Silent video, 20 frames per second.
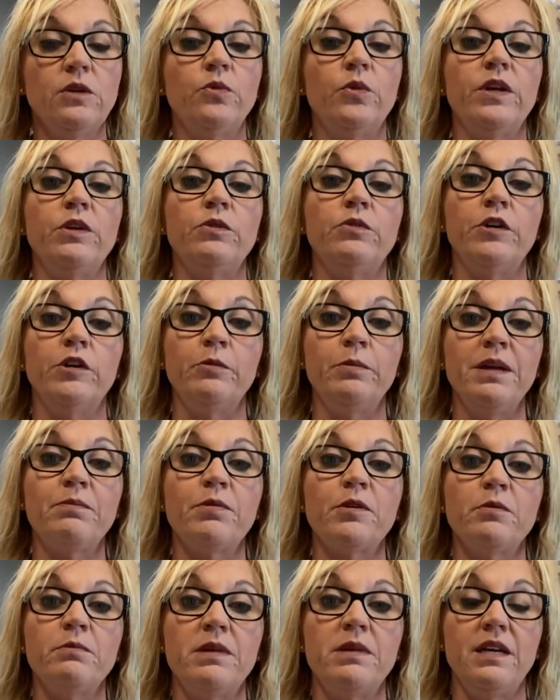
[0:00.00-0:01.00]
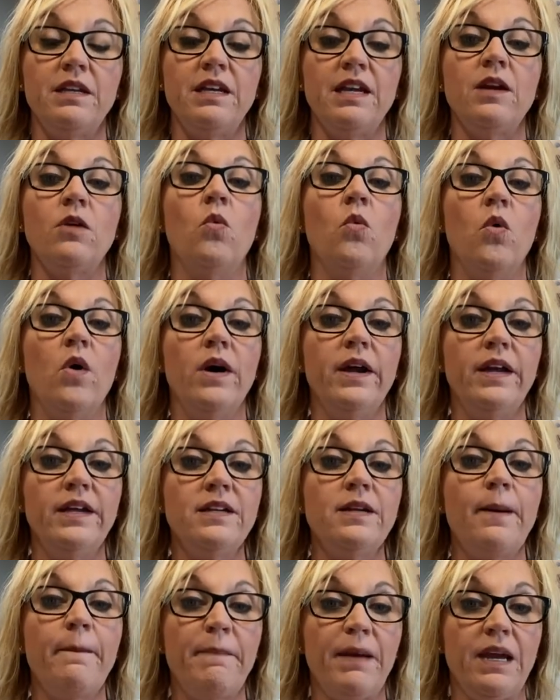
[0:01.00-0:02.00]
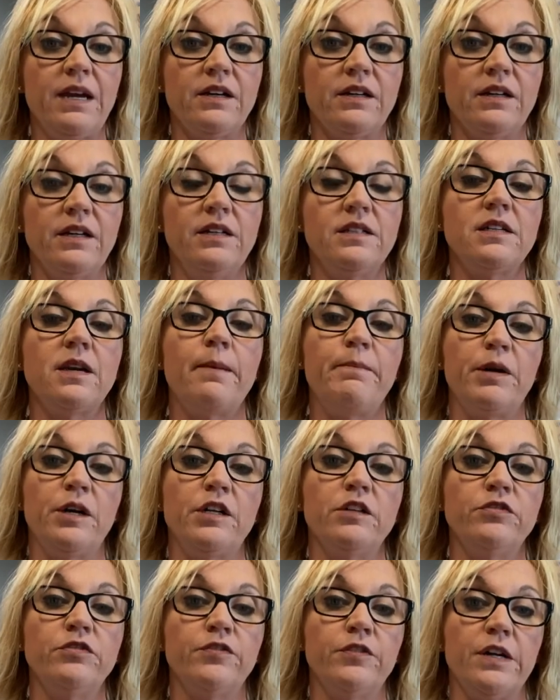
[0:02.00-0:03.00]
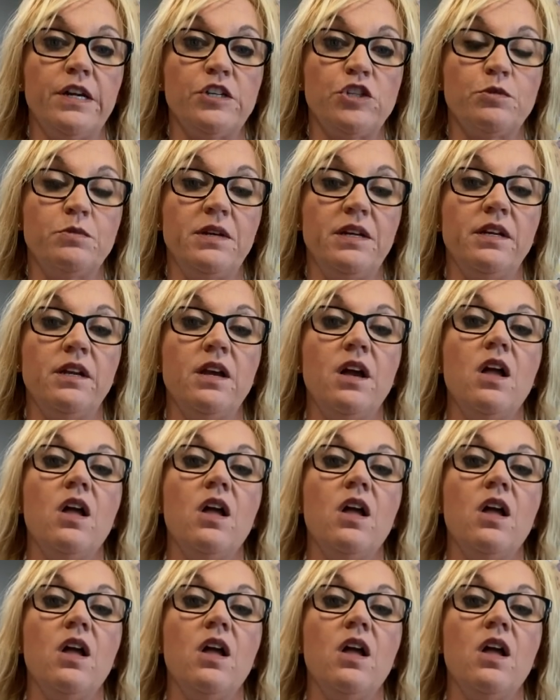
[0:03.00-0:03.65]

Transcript: we will be permitting one parent per freshman